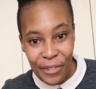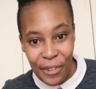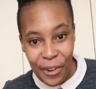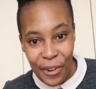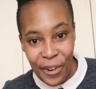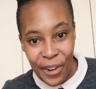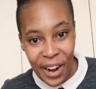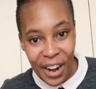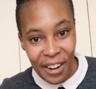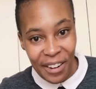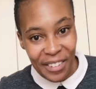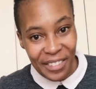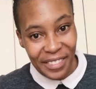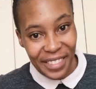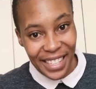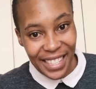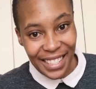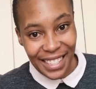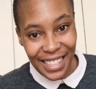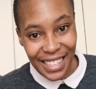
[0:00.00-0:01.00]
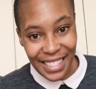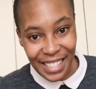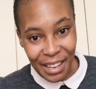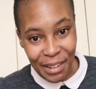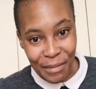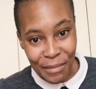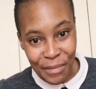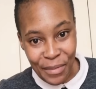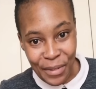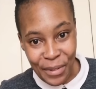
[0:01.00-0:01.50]
For our first
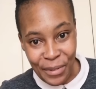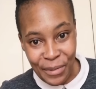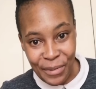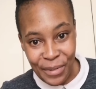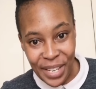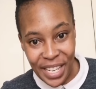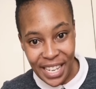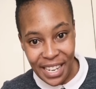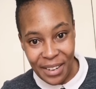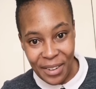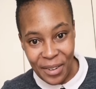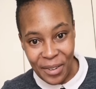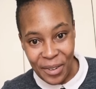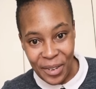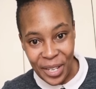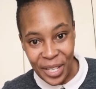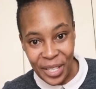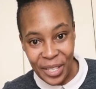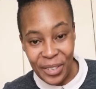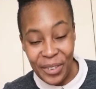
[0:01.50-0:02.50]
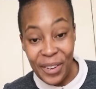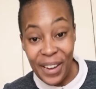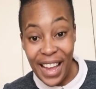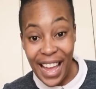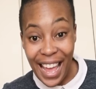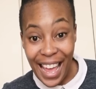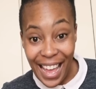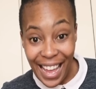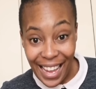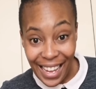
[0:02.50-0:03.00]
example, we are going to
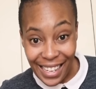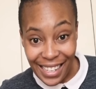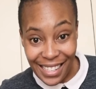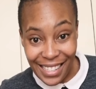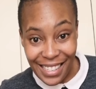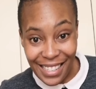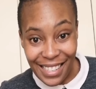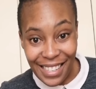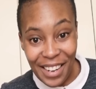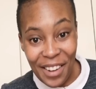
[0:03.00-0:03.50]
add